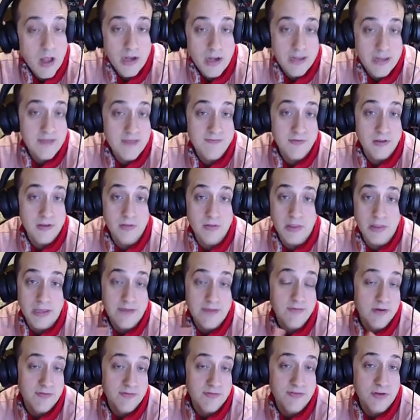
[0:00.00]
Not
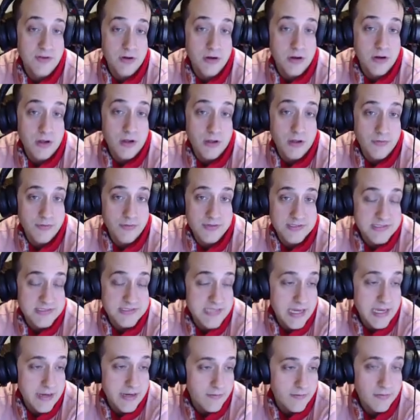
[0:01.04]
even if they're on the
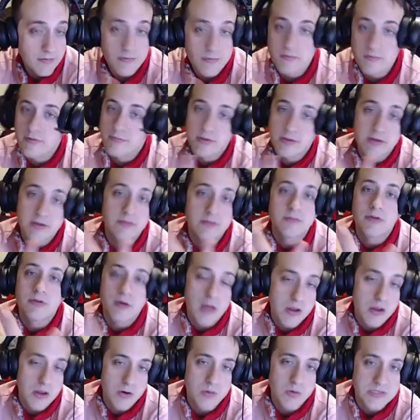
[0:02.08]
same. I mean,
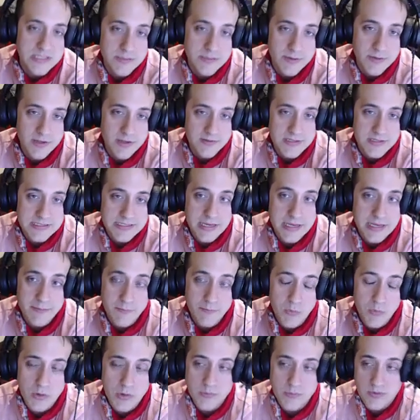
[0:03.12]
they're not always gonna be on the
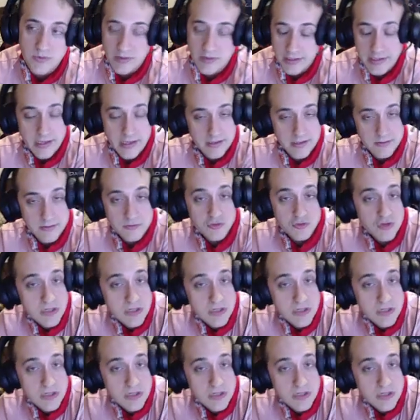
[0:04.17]
same board, but